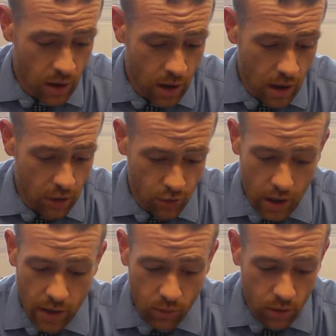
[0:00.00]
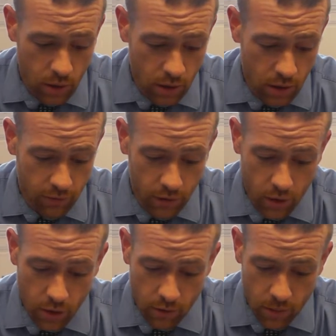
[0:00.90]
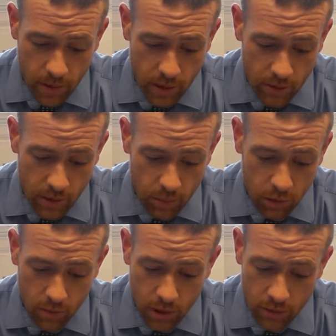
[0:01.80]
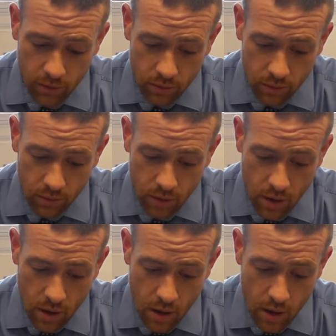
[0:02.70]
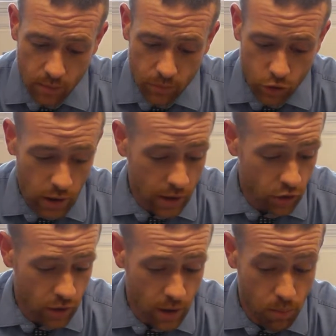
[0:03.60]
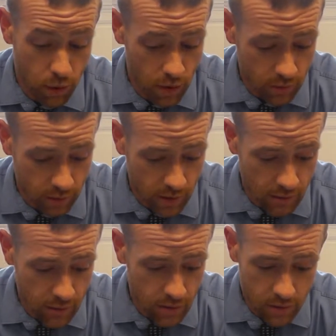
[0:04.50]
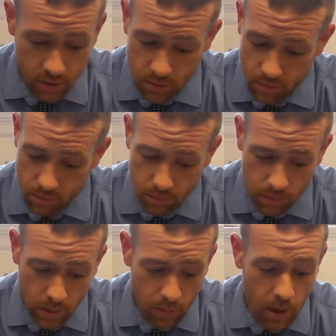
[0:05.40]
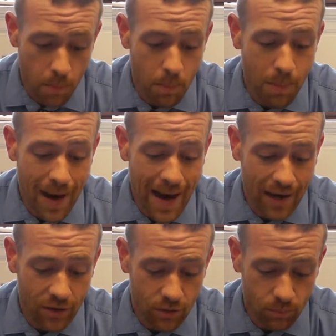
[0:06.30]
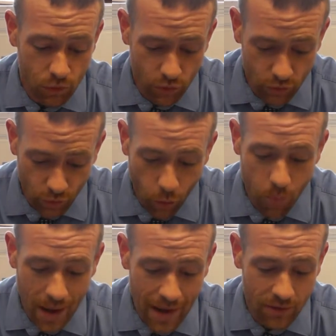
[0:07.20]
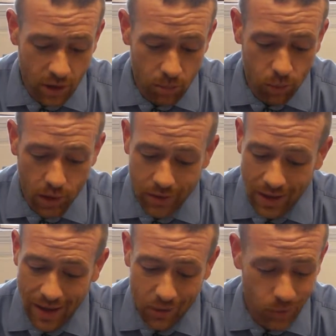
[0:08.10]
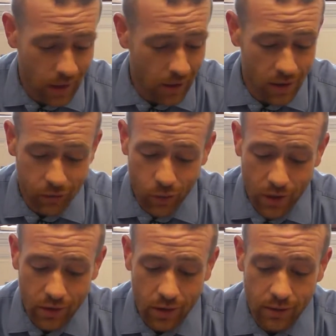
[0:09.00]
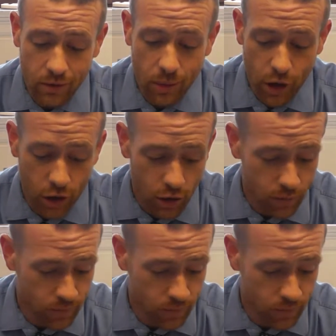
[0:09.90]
I tried to work off and on over the past couple of months so that I could try and purchase coverage, but my back is so bad to the point that last week I couldn't even rake the leaves in my yard.